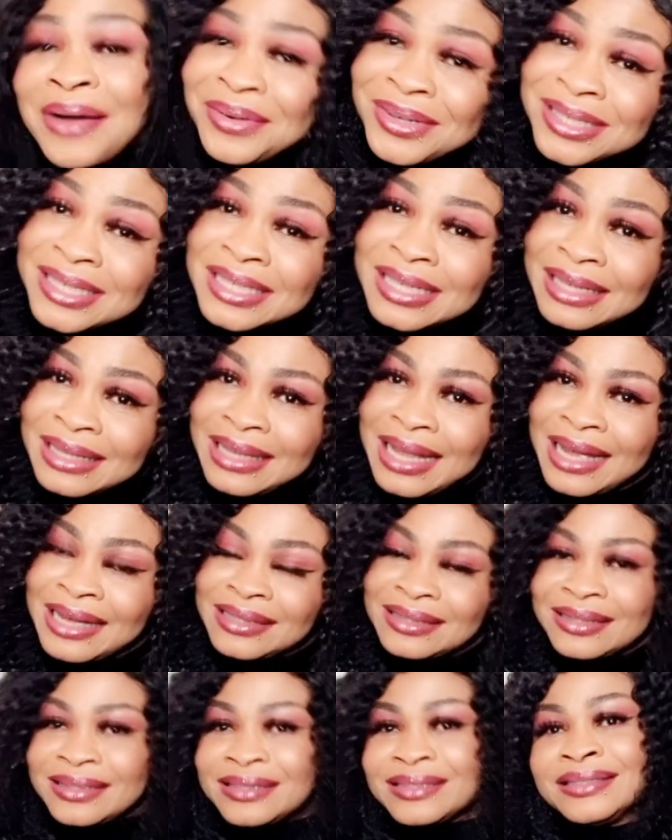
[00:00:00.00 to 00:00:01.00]
still
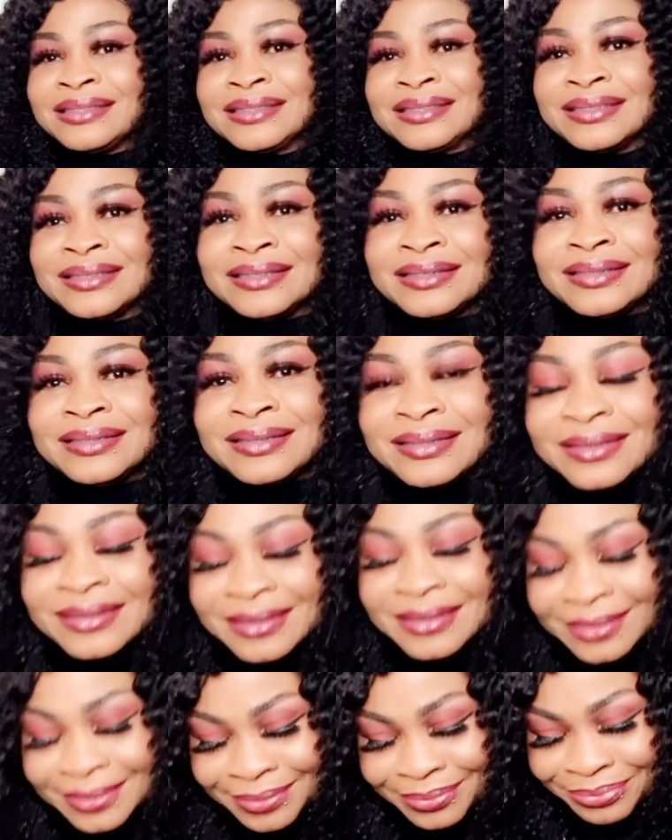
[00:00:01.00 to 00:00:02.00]
down,
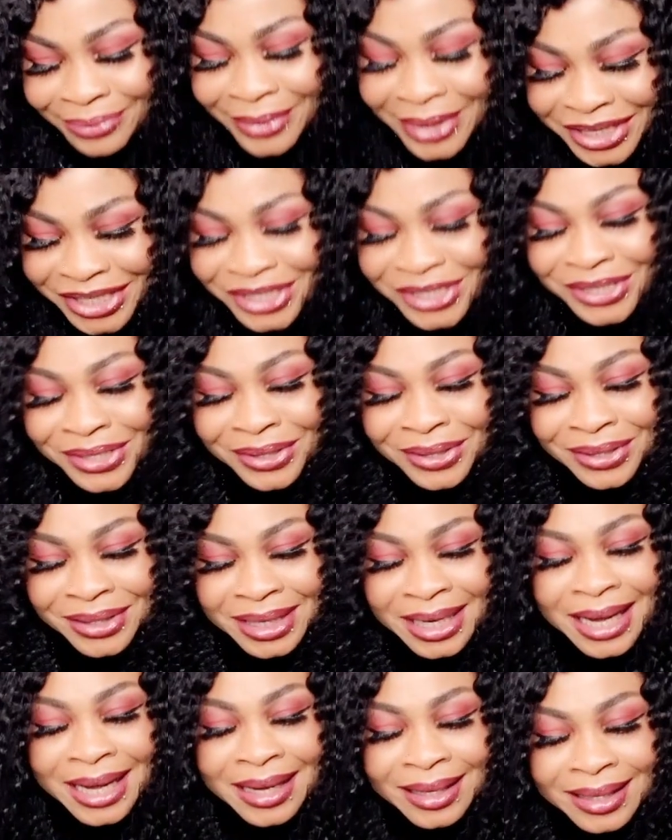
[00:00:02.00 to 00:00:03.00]
being shocked,
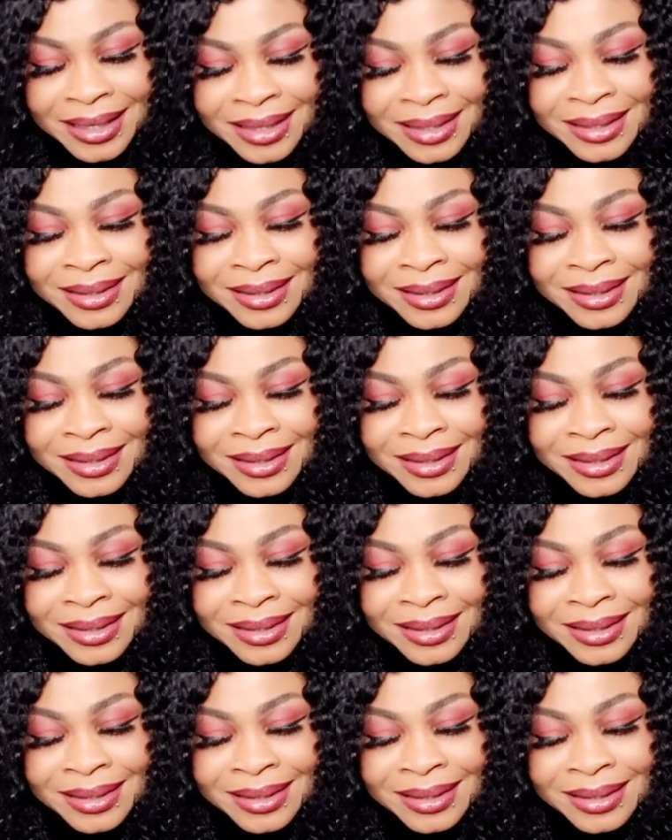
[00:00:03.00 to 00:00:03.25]
like,